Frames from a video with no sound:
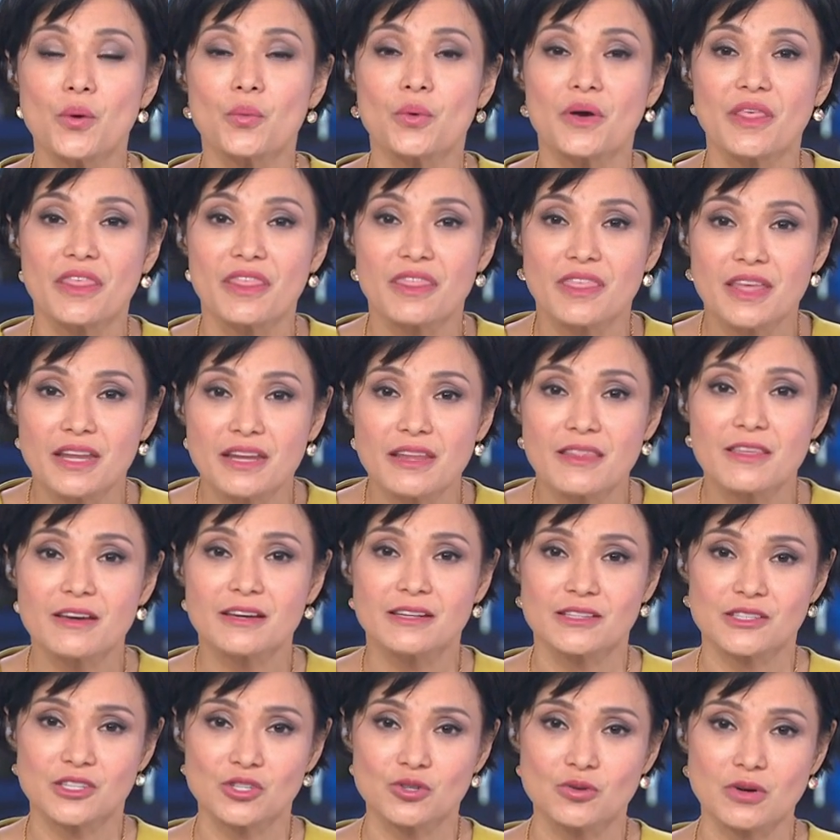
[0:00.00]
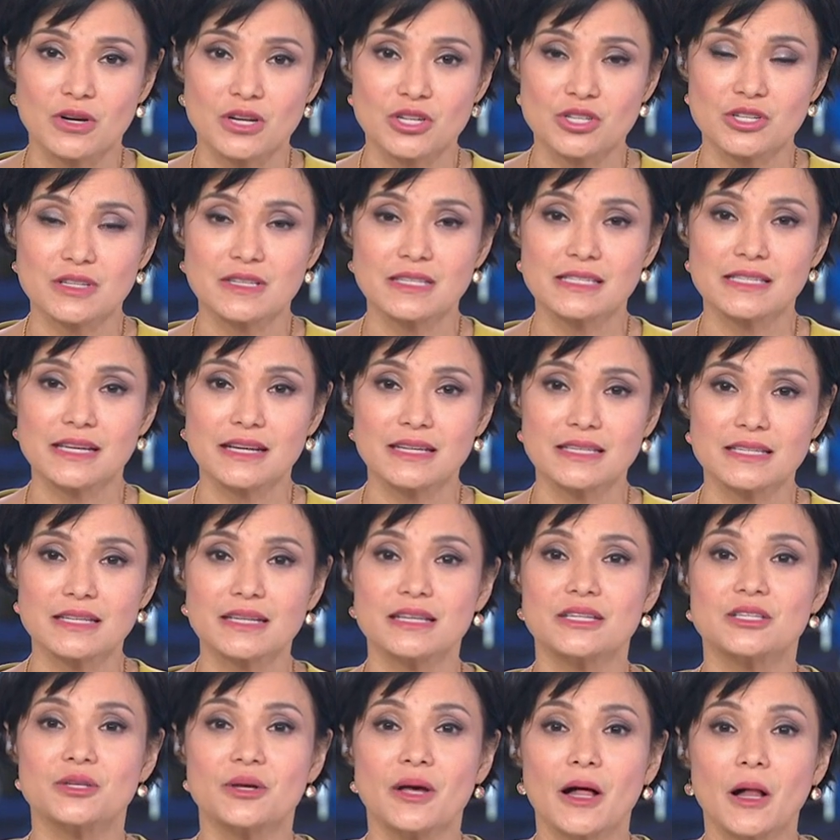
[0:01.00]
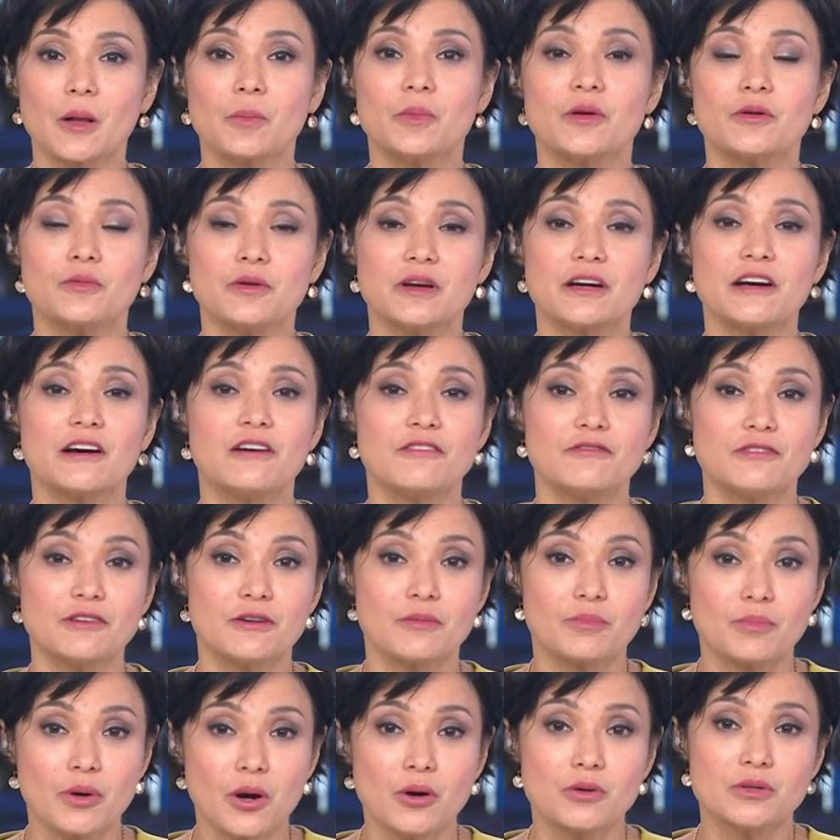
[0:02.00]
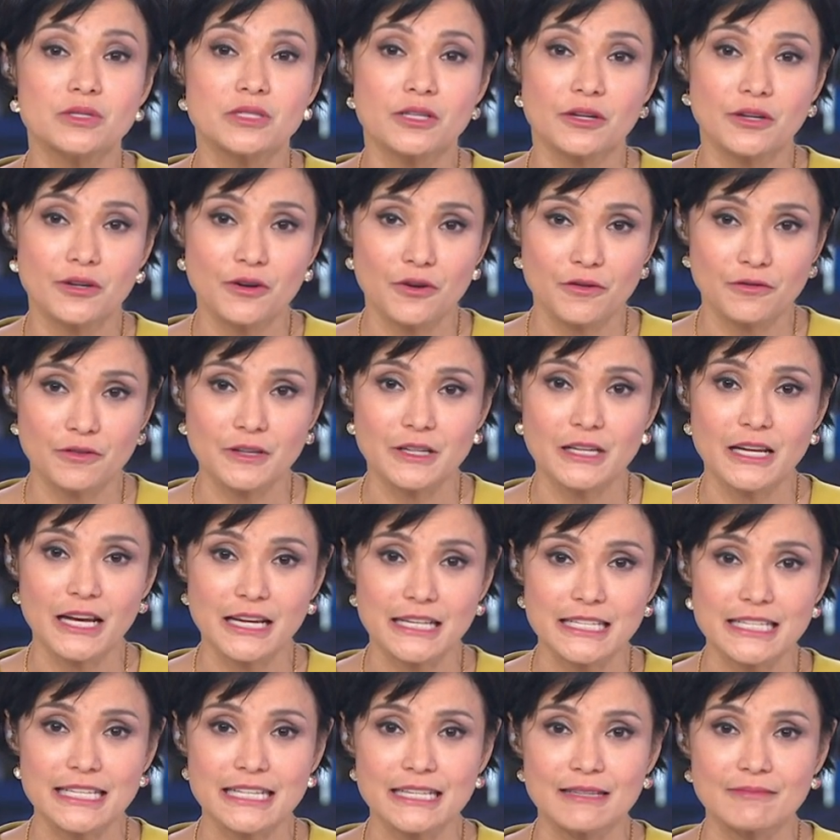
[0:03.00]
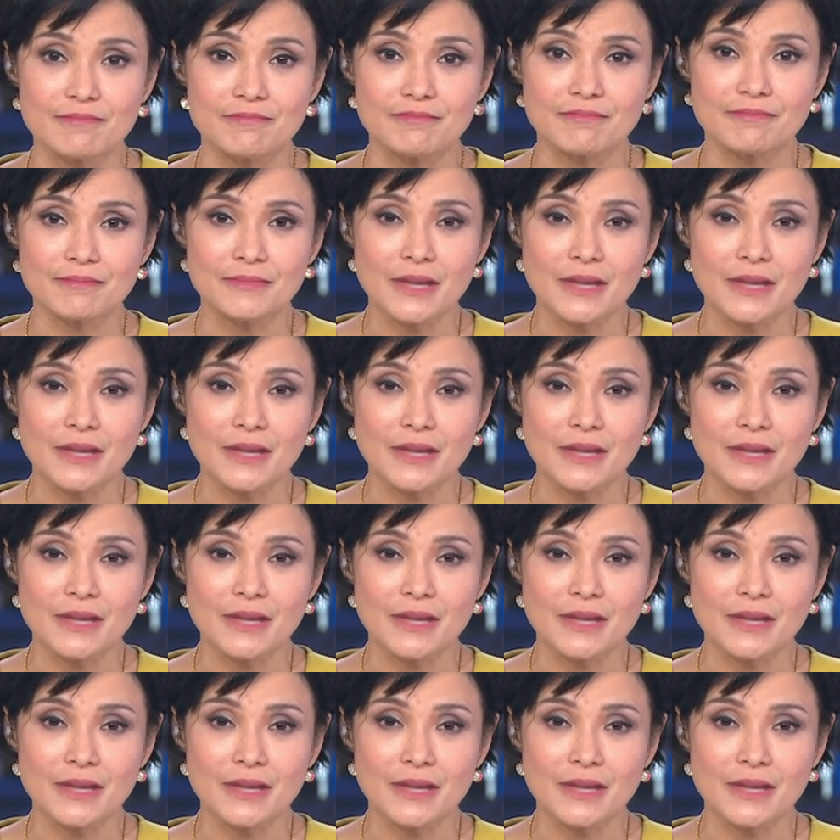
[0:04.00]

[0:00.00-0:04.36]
within the construction sector to help it recover post-COVID-19.